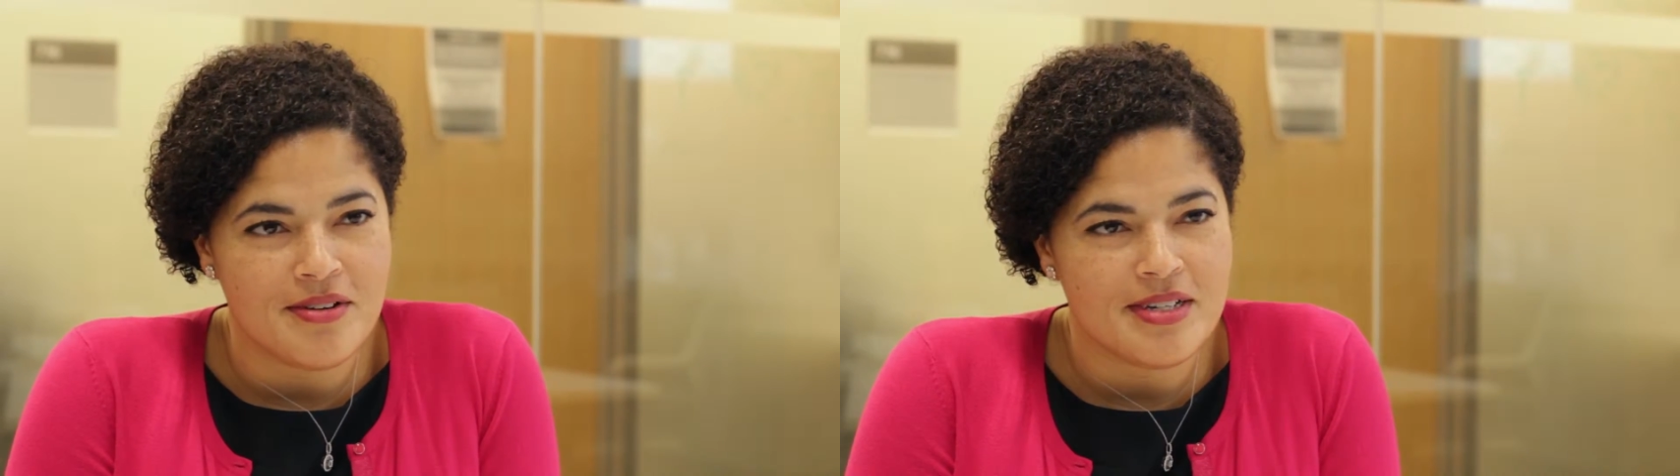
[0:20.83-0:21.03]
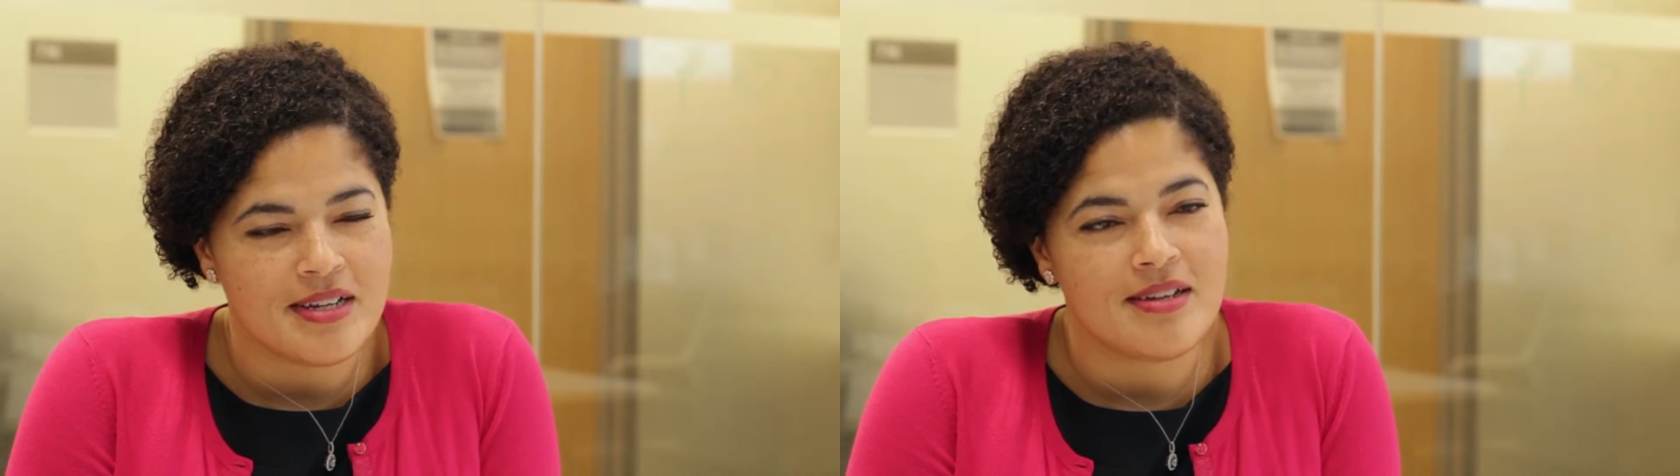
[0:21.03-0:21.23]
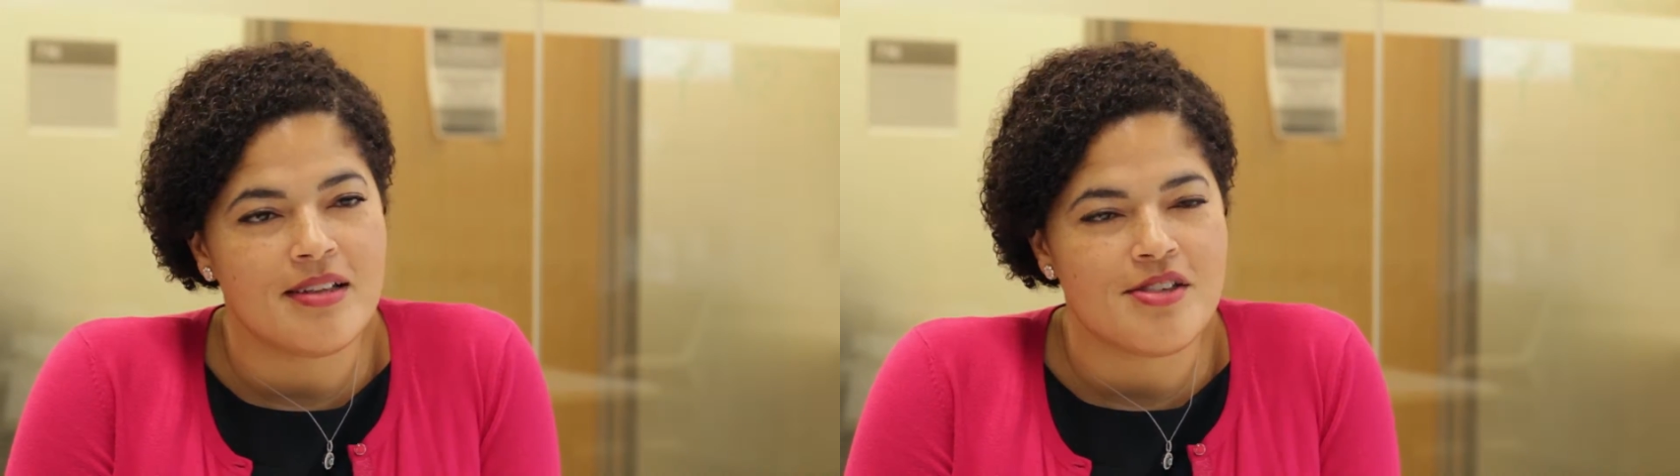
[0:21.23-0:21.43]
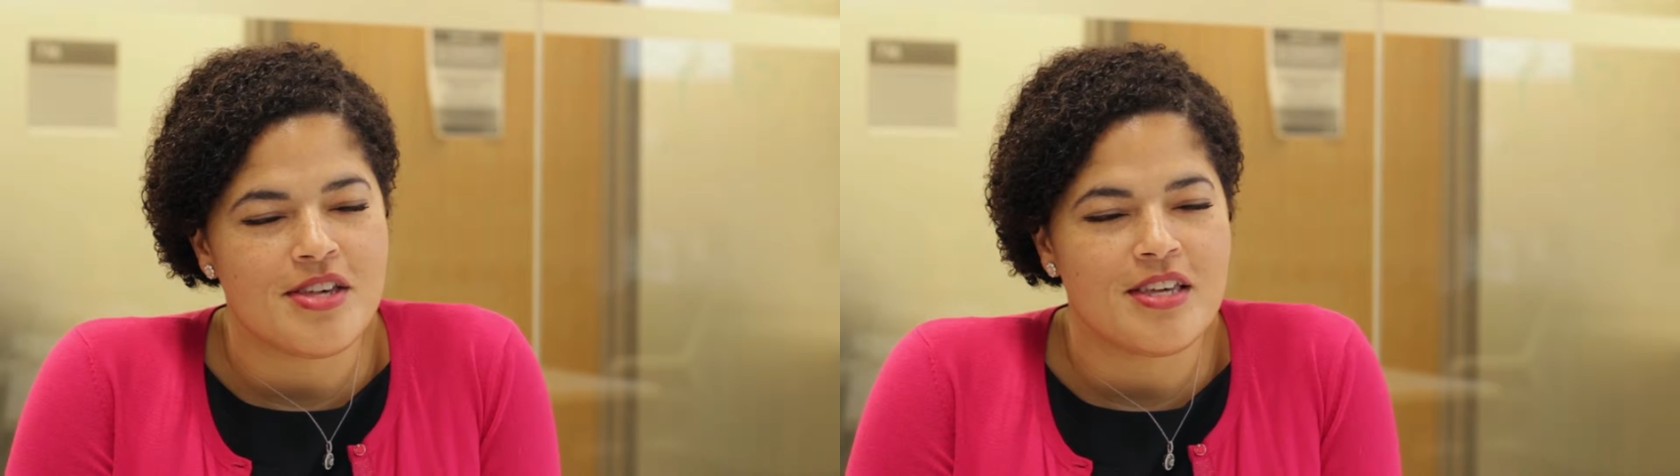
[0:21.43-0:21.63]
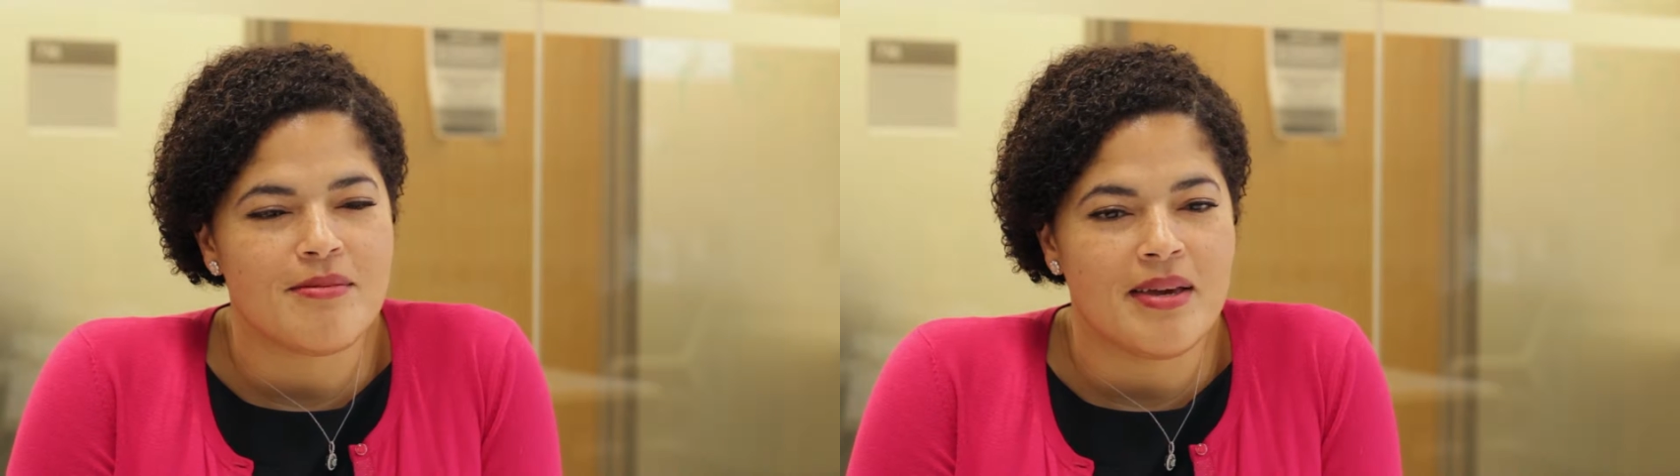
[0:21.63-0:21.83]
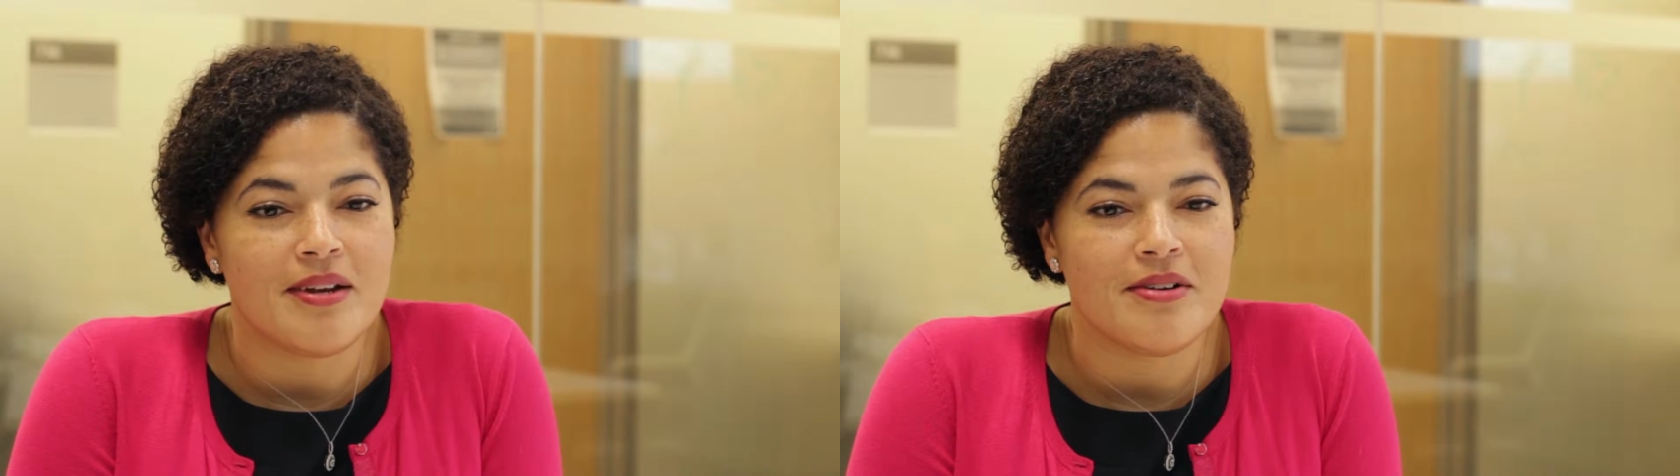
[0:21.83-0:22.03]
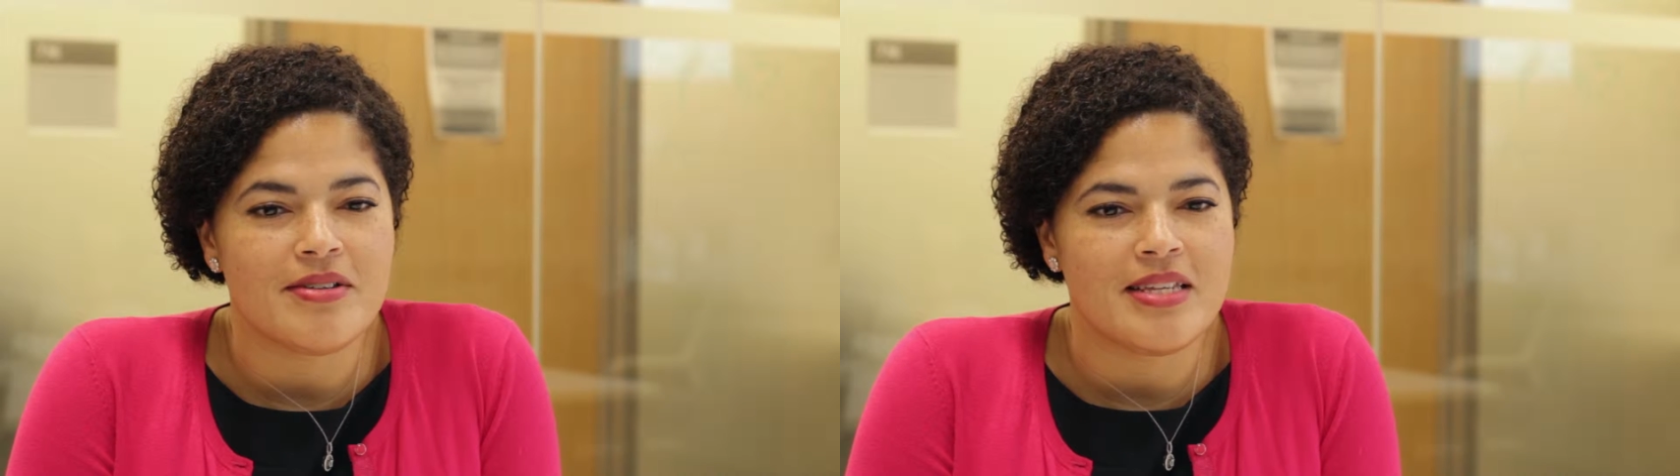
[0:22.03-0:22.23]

technology incubators